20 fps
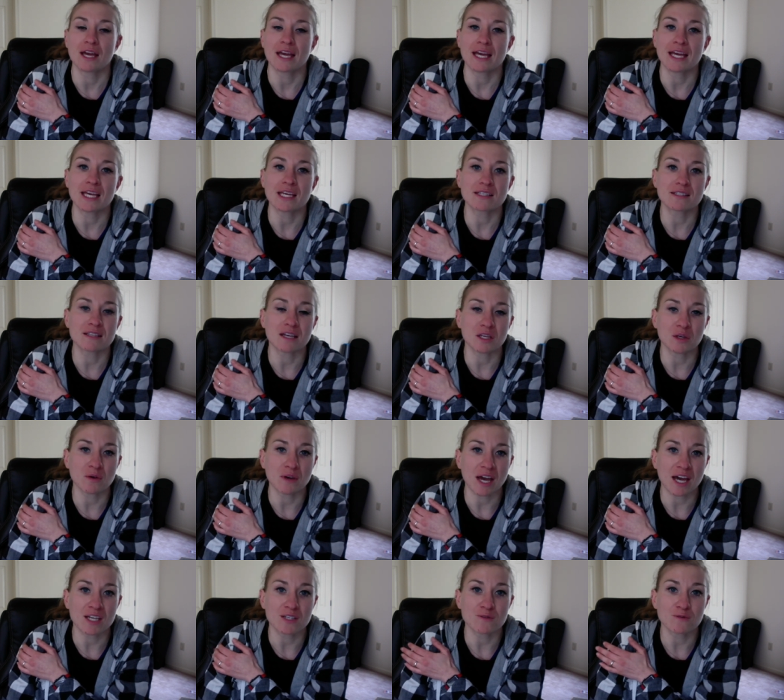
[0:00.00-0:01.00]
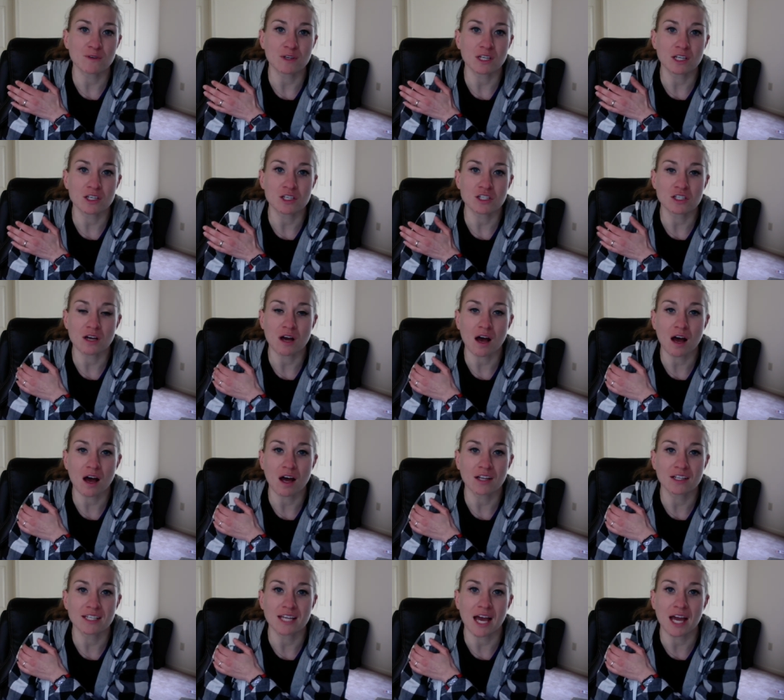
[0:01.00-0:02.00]
is that you guys finished the
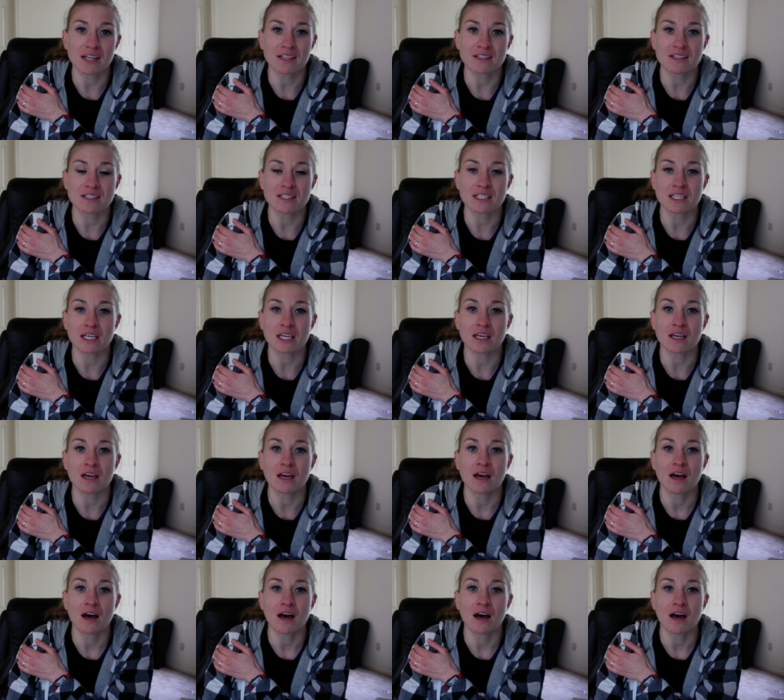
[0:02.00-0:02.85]
Han Dynasty.